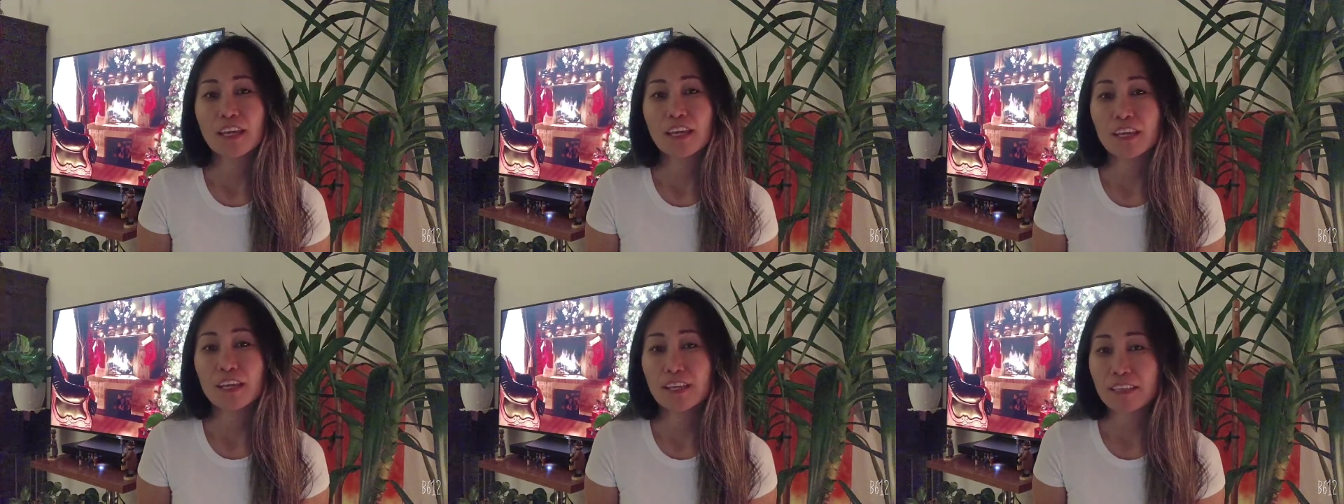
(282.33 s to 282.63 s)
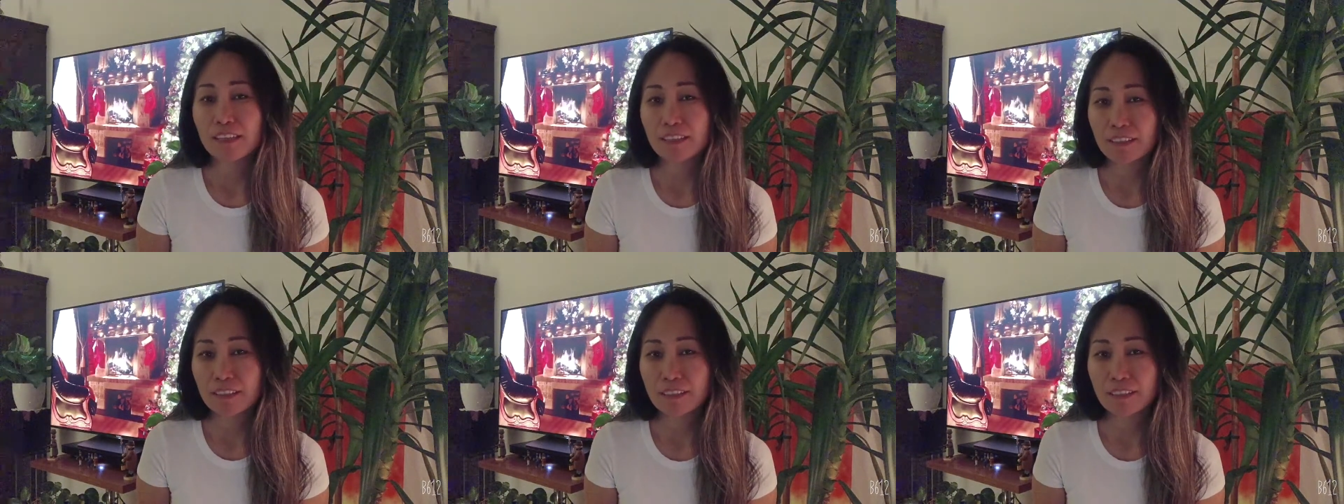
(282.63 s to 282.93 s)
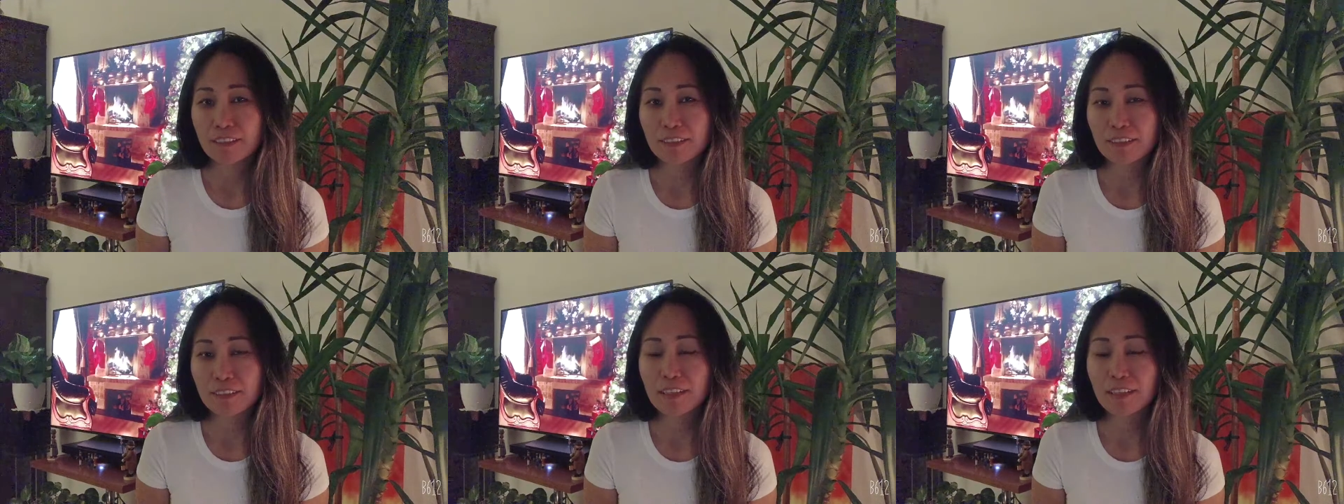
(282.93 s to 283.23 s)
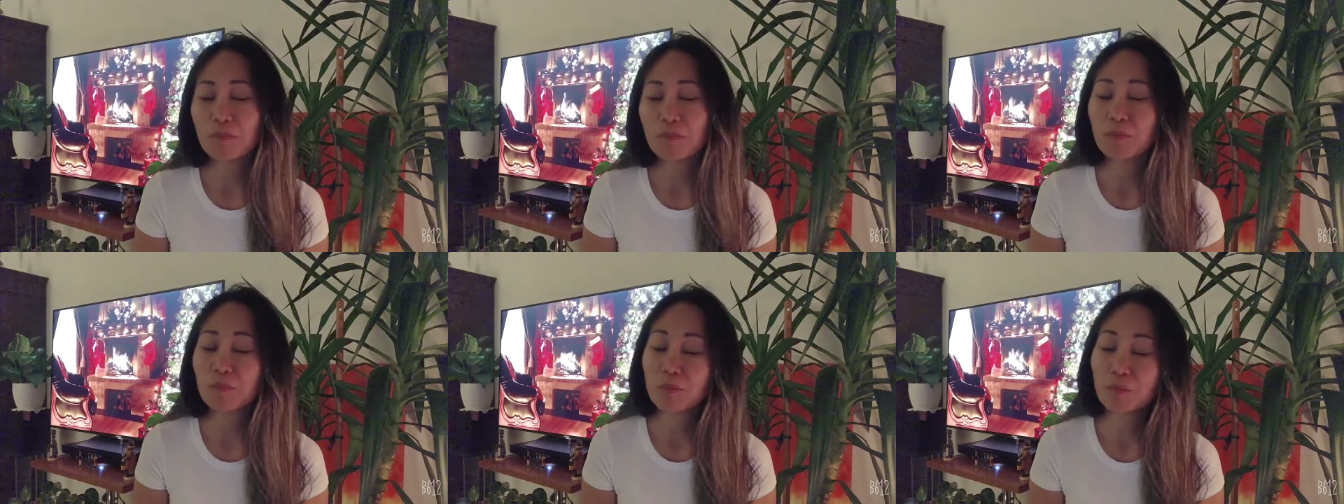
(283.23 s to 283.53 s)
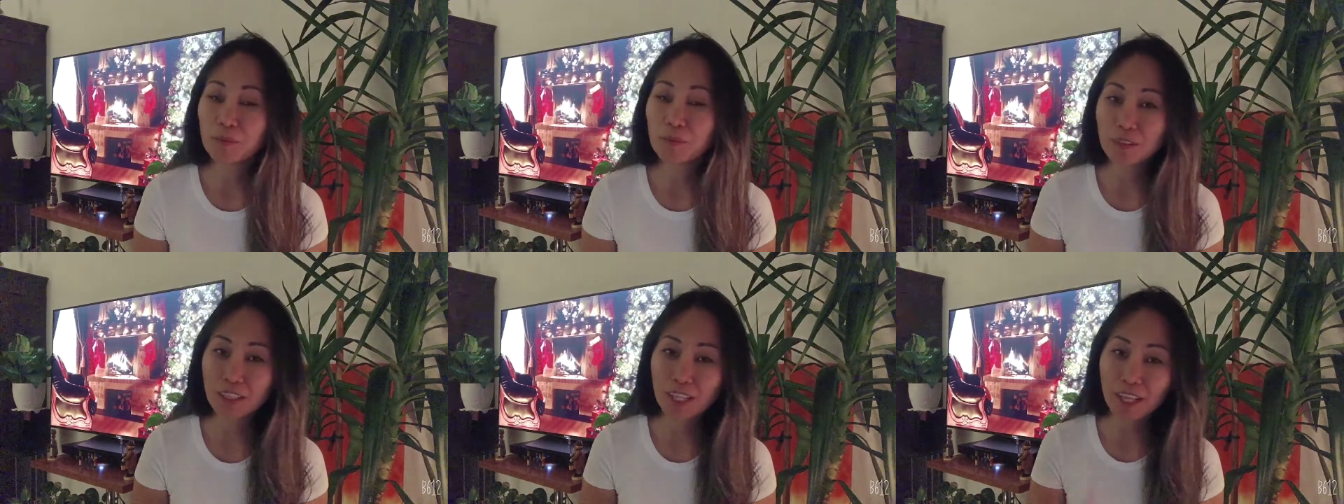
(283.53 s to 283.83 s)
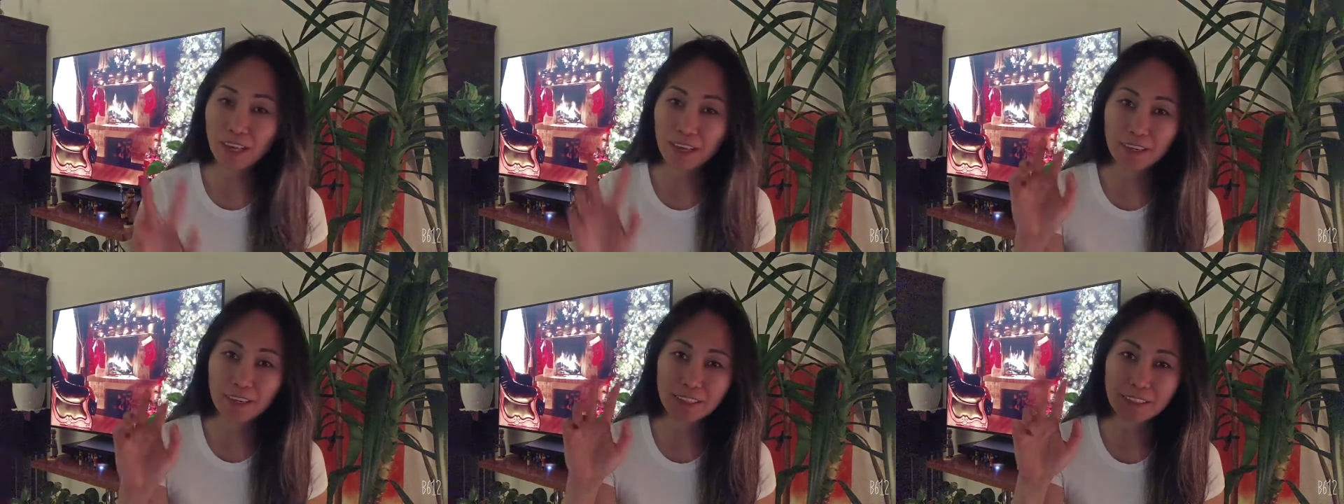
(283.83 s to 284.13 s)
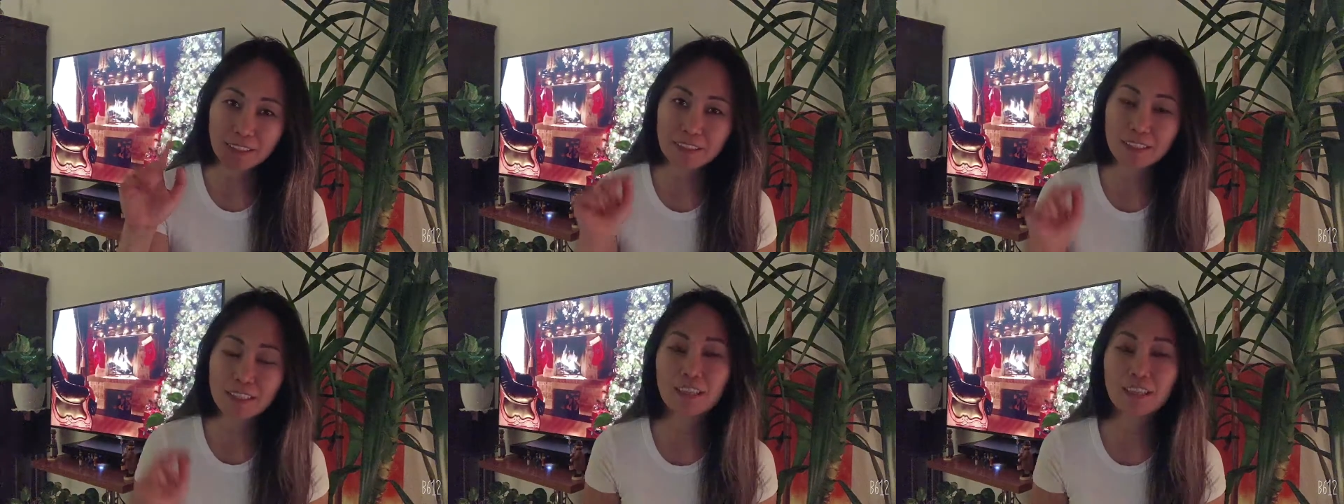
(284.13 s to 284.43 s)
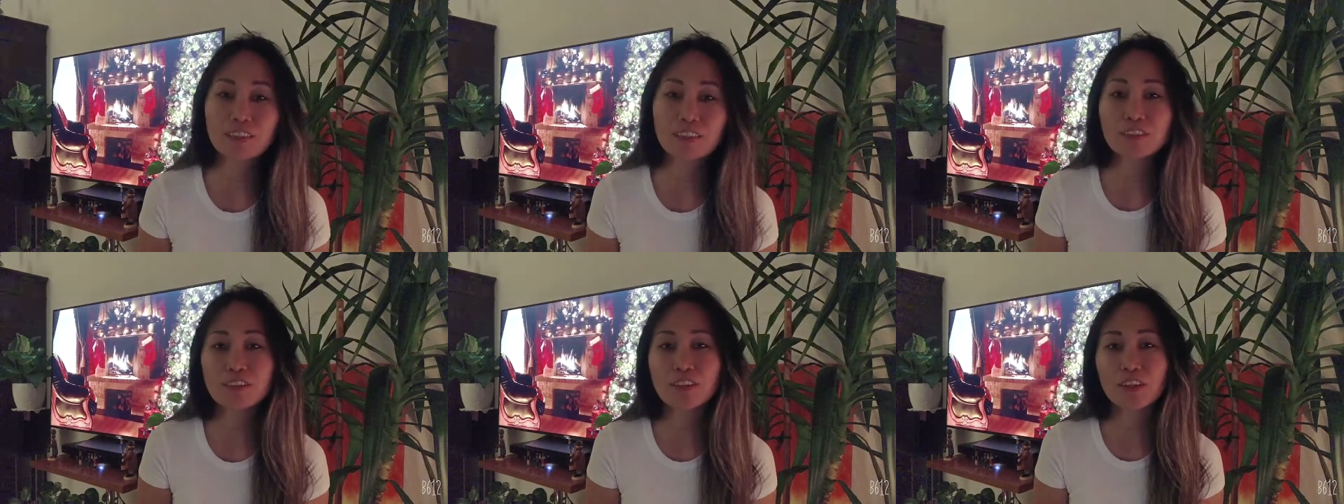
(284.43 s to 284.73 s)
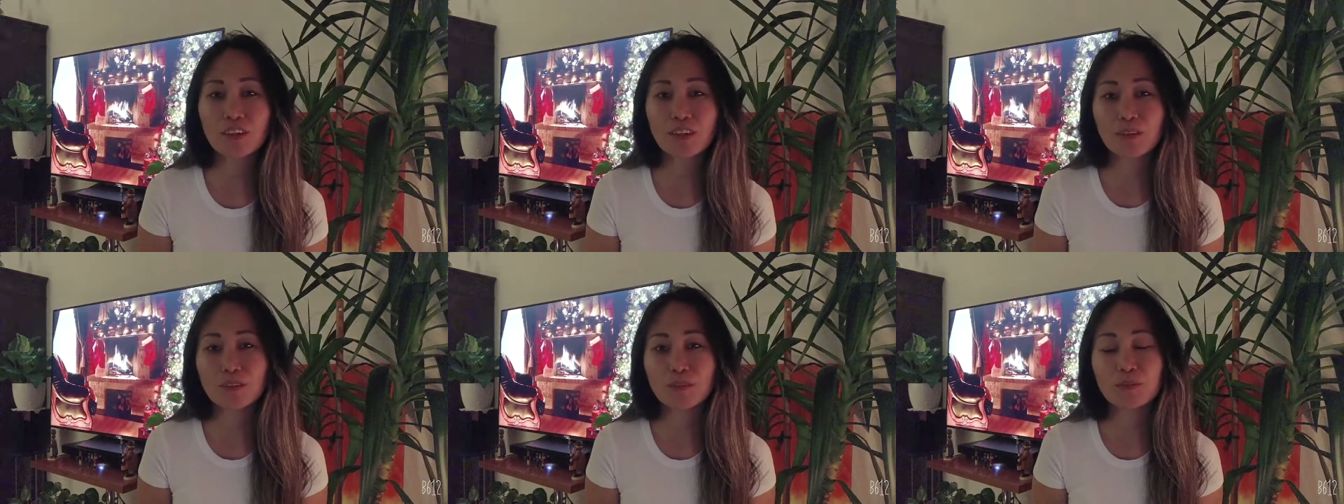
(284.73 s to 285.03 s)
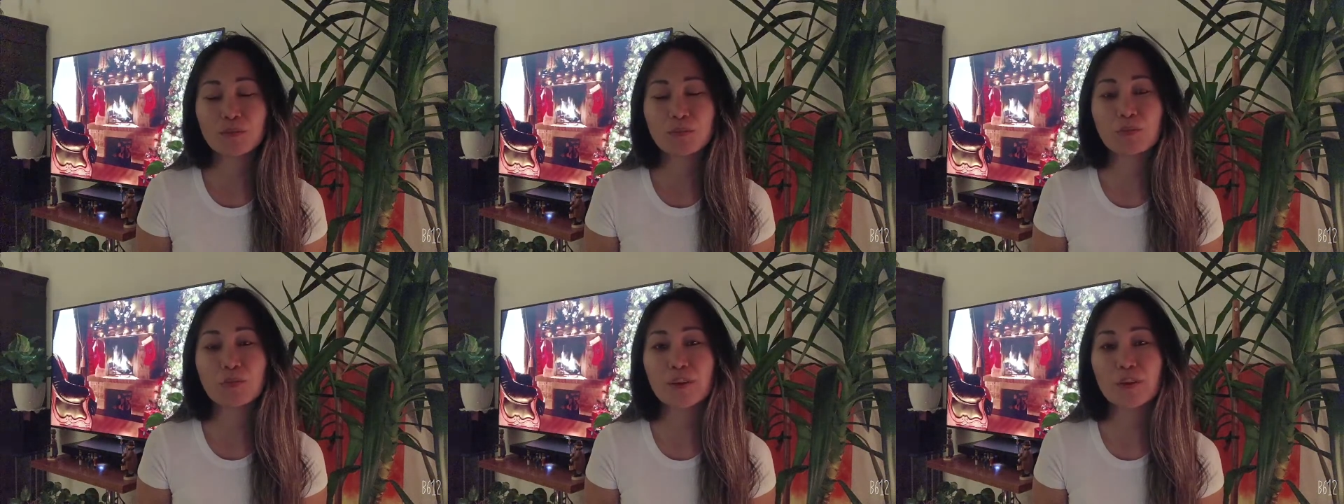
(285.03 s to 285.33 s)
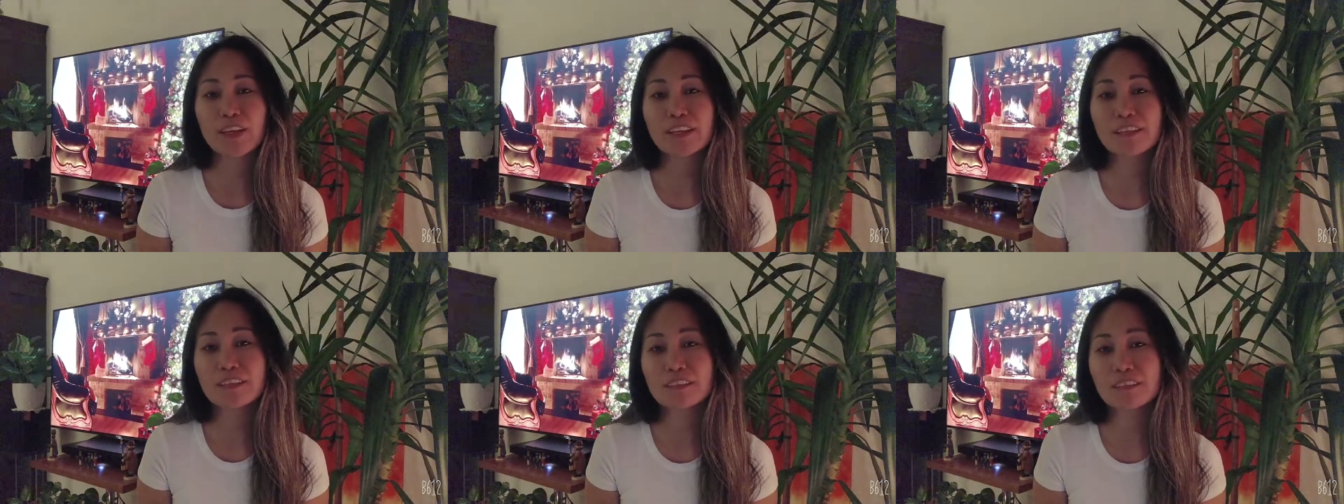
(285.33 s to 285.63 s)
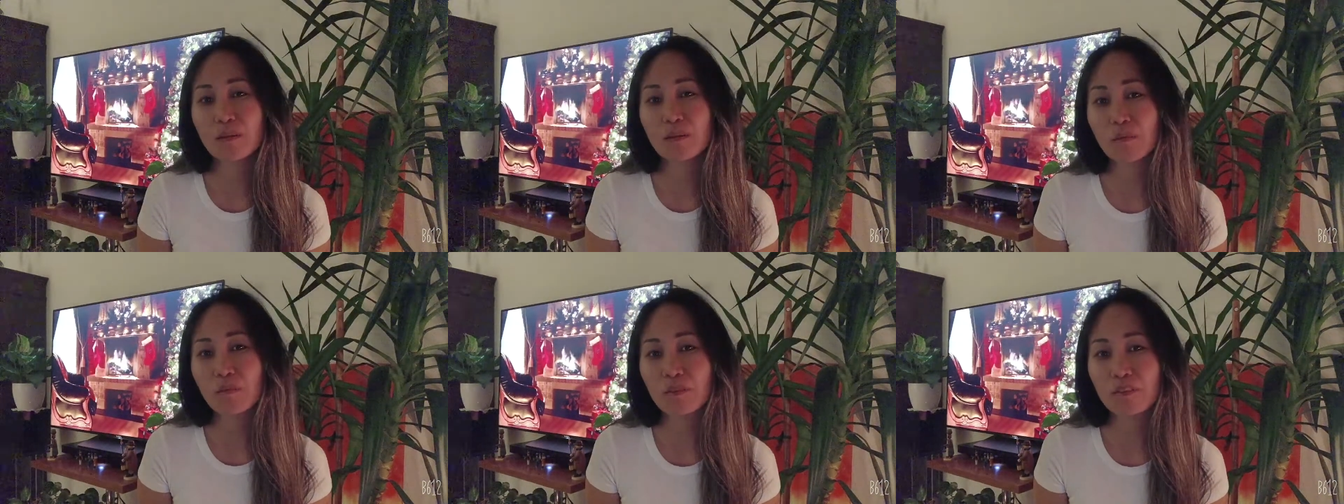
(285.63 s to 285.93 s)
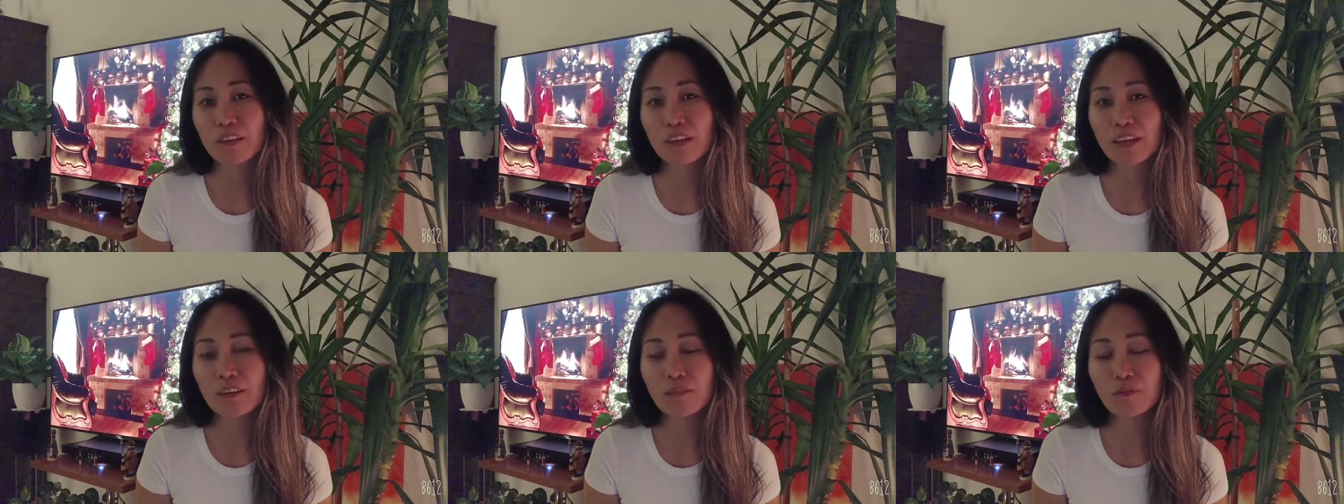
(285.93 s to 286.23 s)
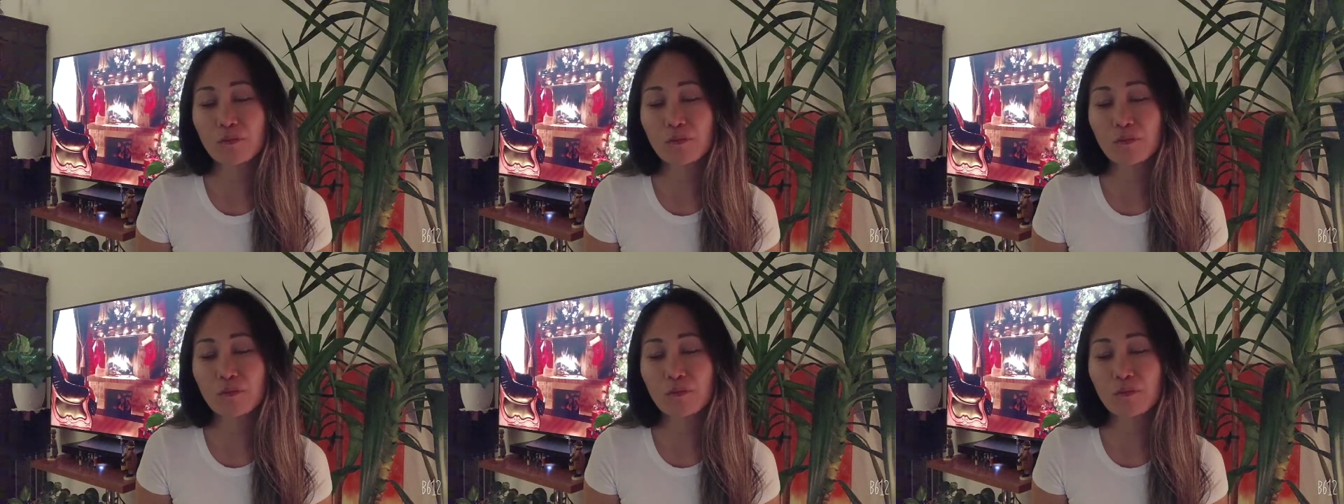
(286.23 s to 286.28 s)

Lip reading: it is polite to bring something.